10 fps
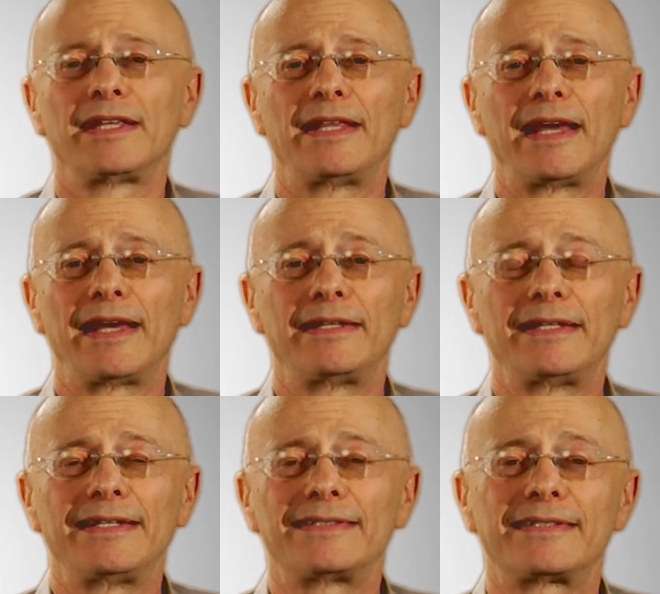that
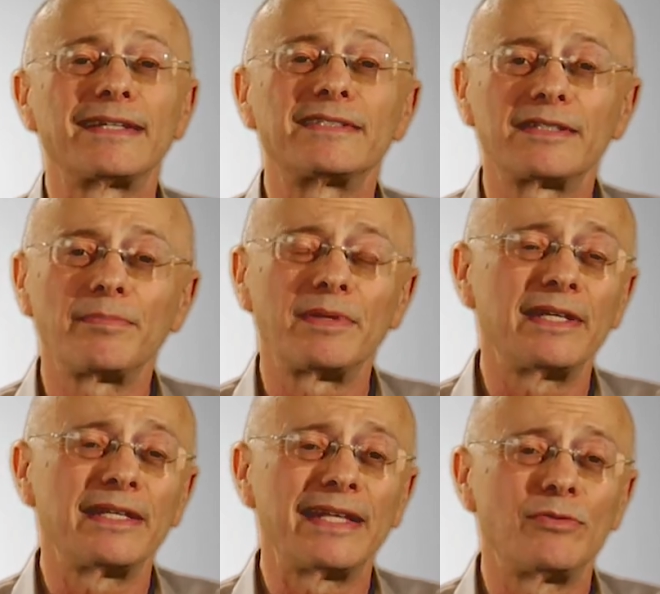is not
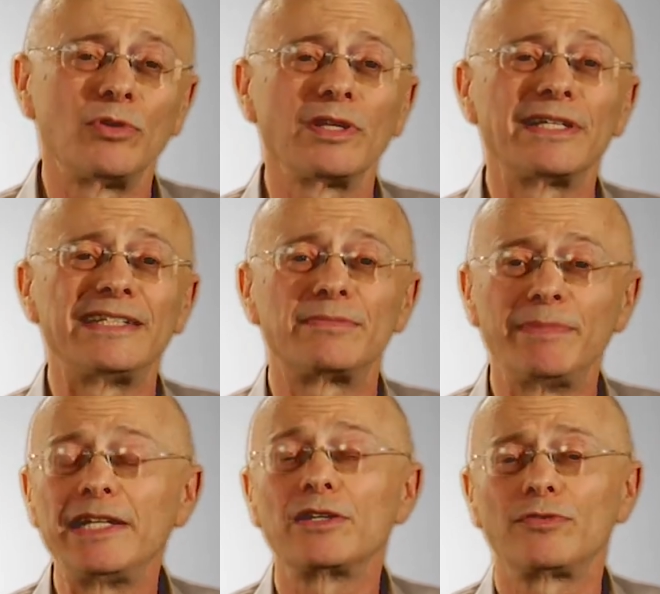something that really is
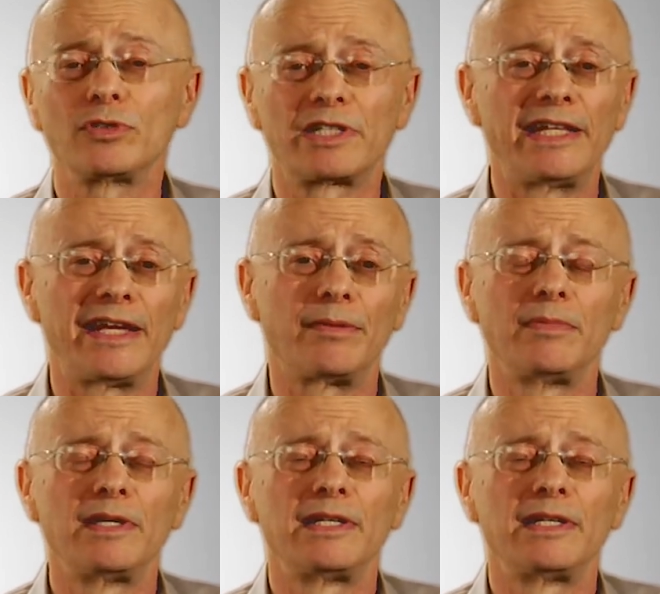meaningful to them,